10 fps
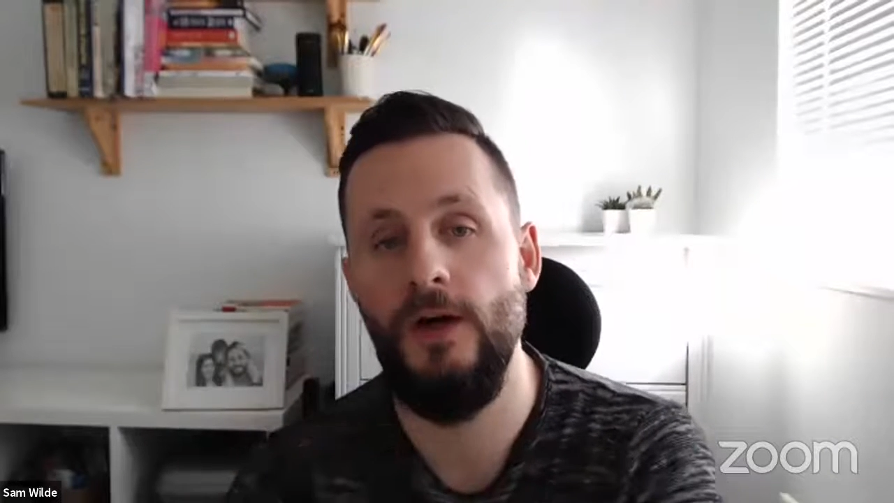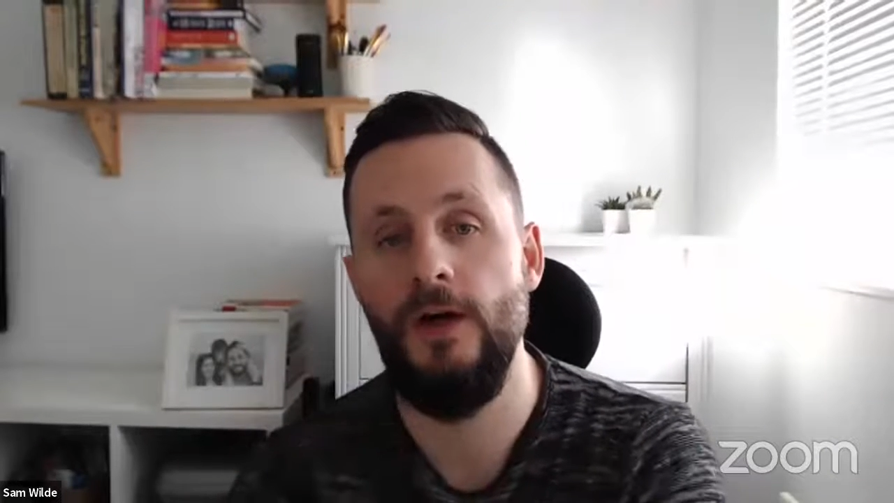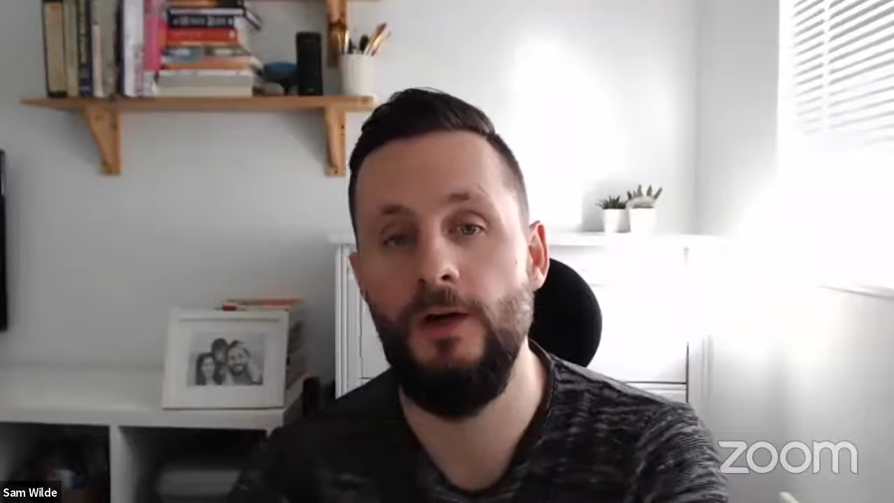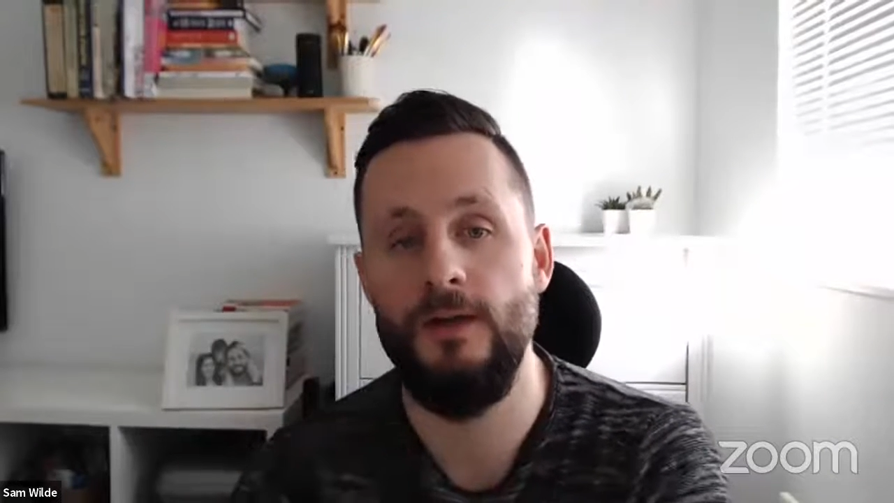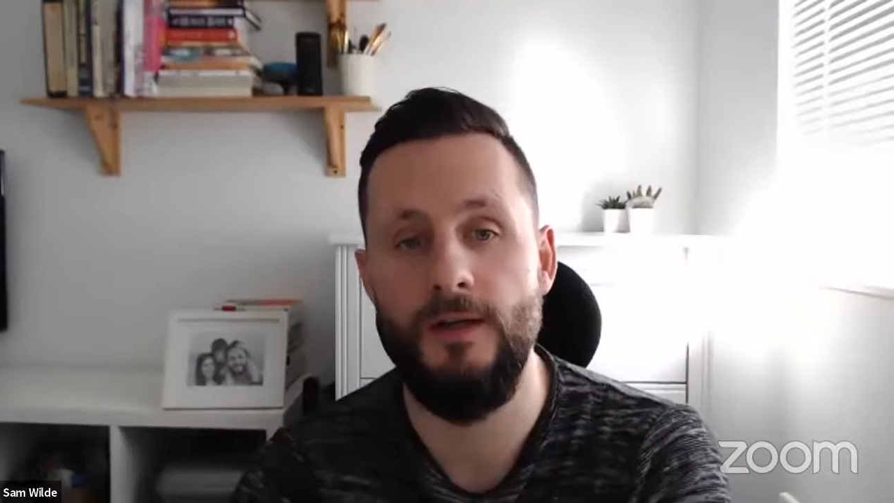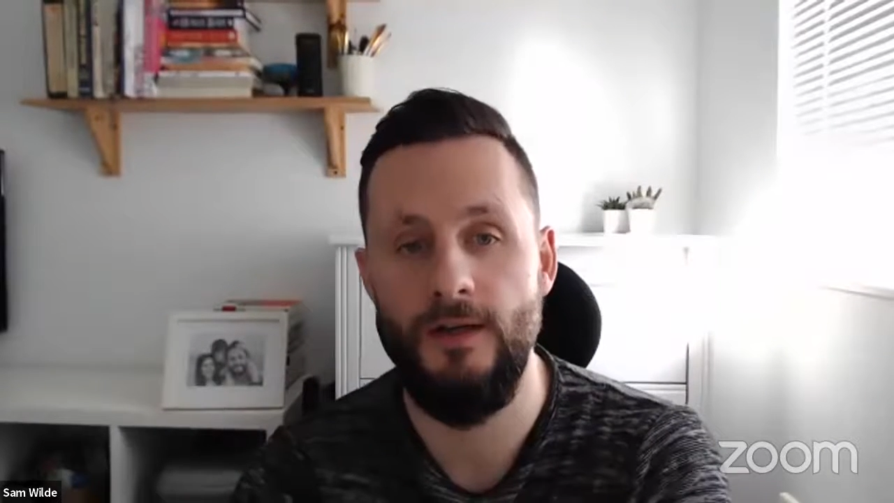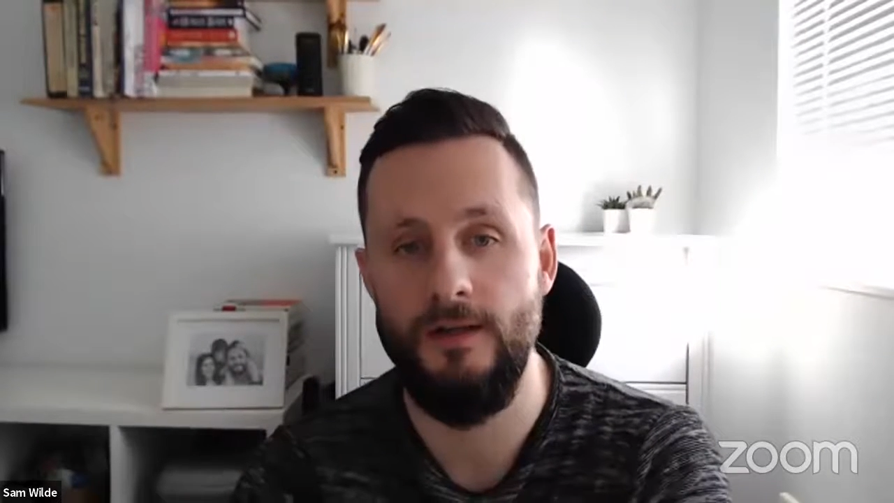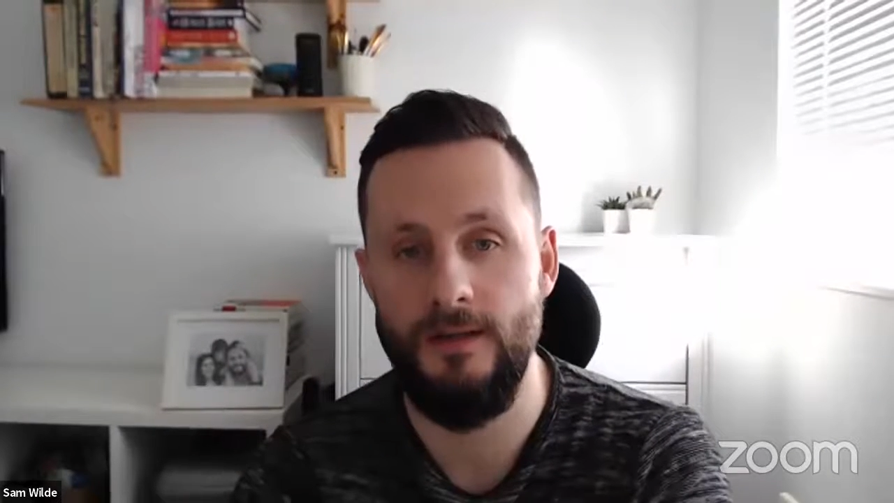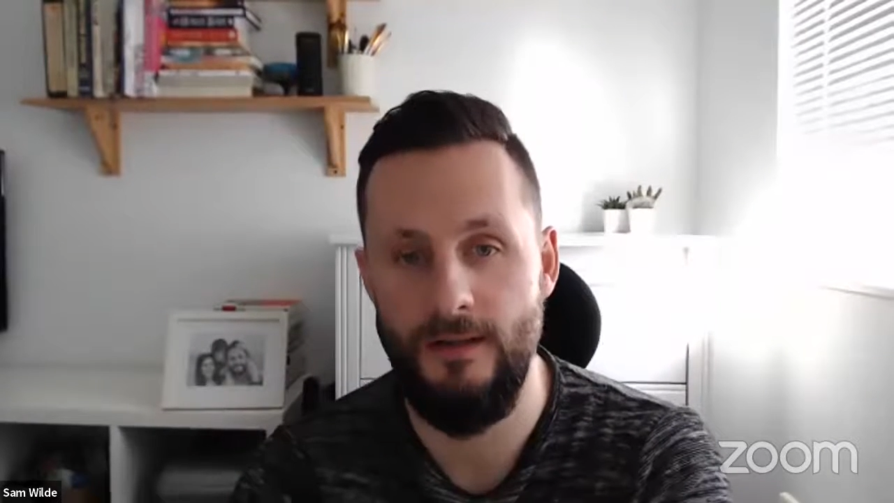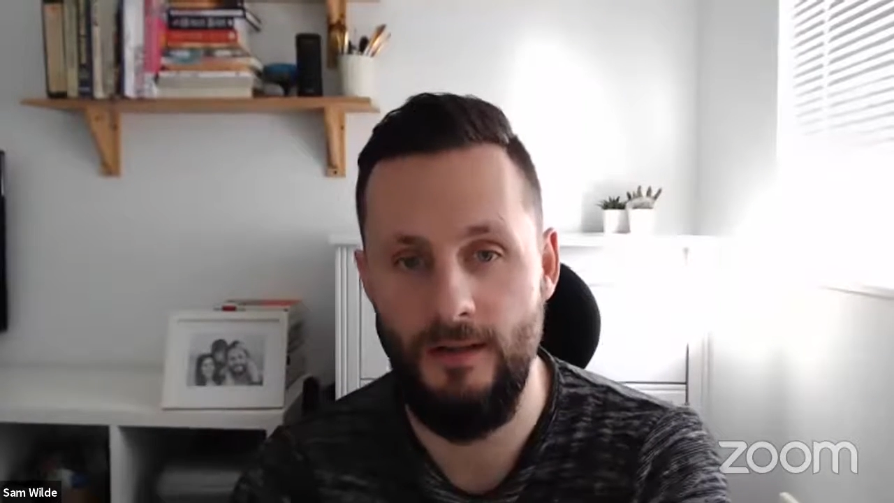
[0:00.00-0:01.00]
heard in
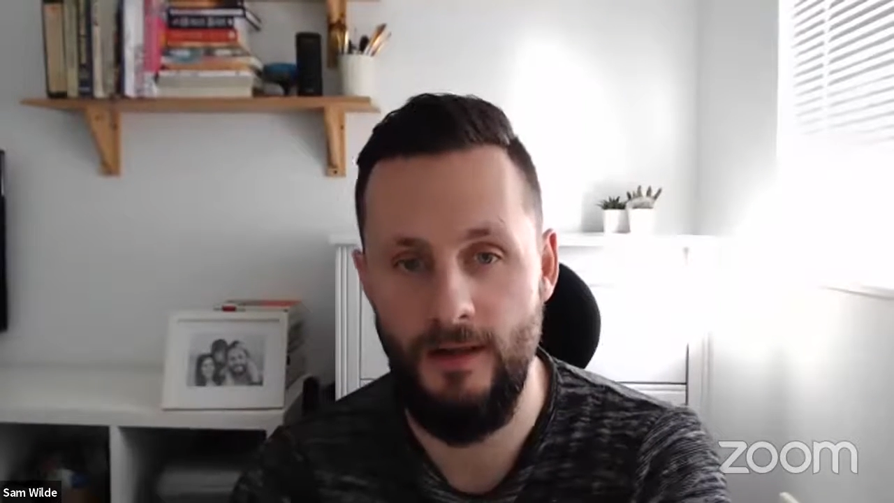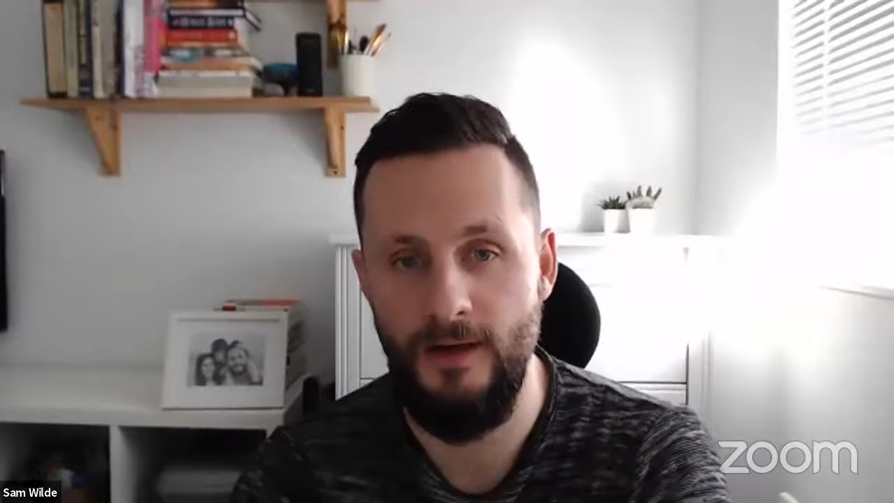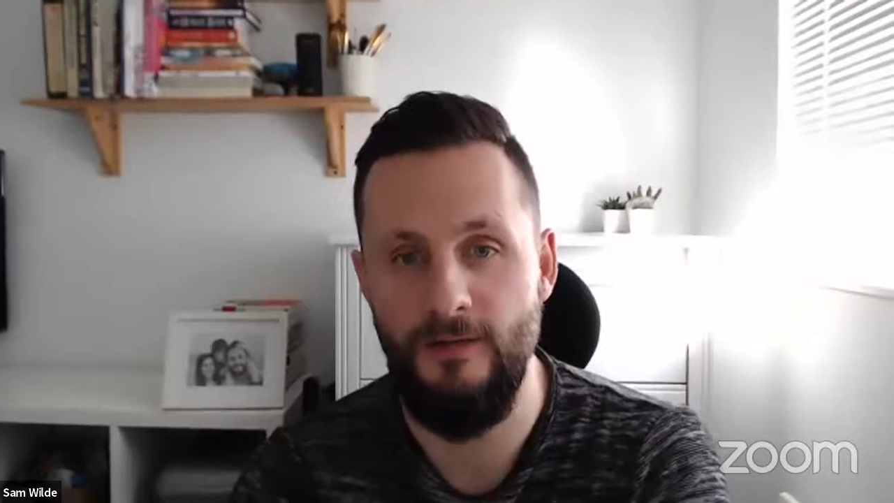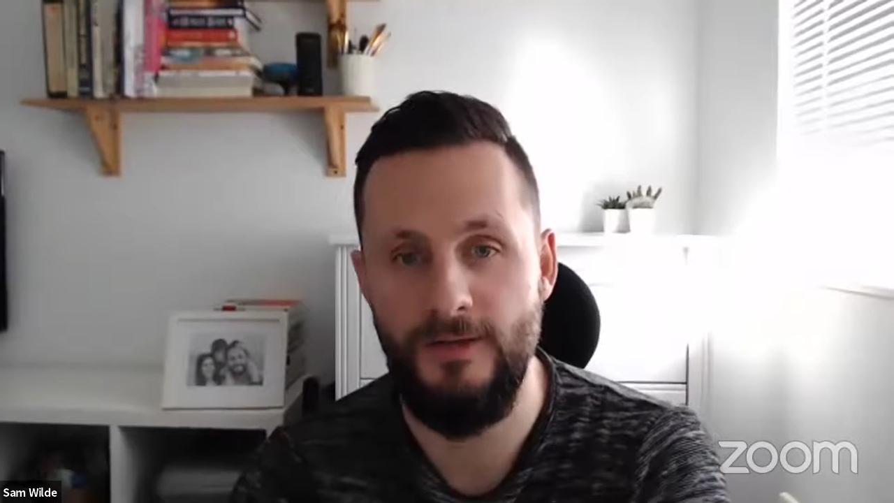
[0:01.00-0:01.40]
this live.